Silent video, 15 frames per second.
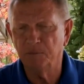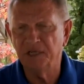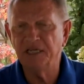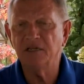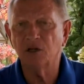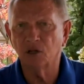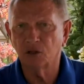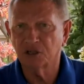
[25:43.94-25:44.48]

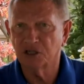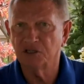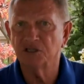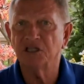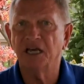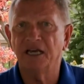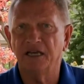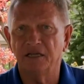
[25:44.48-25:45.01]
beetle
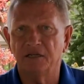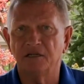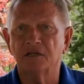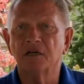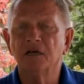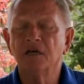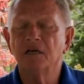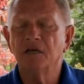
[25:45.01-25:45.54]
contained.
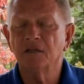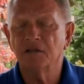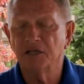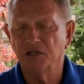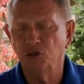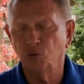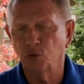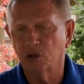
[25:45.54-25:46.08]

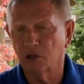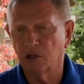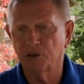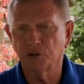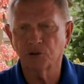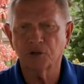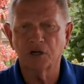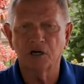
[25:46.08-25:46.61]
They do a
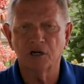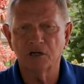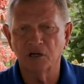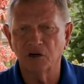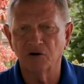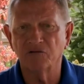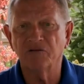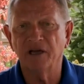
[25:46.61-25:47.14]
clear cut
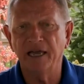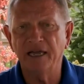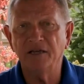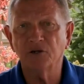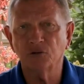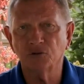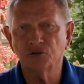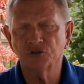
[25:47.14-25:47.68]
of
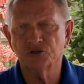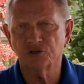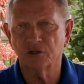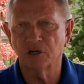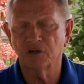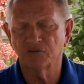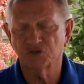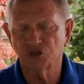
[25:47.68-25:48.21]
acres
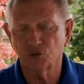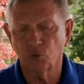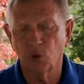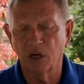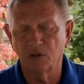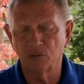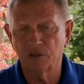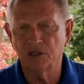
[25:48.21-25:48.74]
of
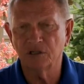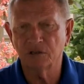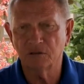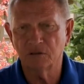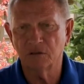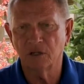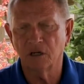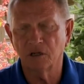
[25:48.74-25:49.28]

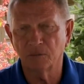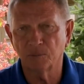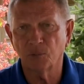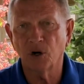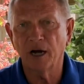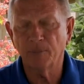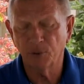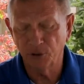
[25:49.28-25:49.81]
surrounding
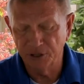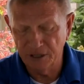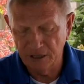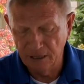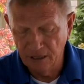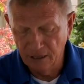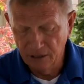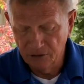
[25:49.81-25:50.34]

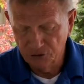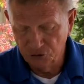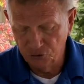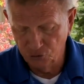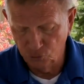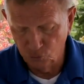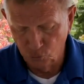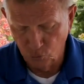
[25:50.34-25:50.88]
property
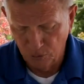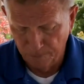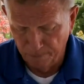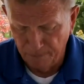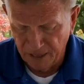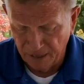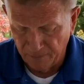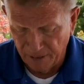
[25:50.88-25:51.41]
to
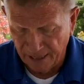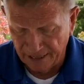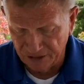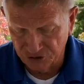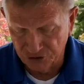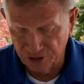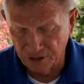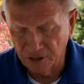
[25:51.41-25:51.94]

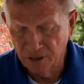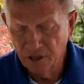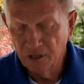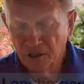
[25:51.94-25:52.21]
minimize it.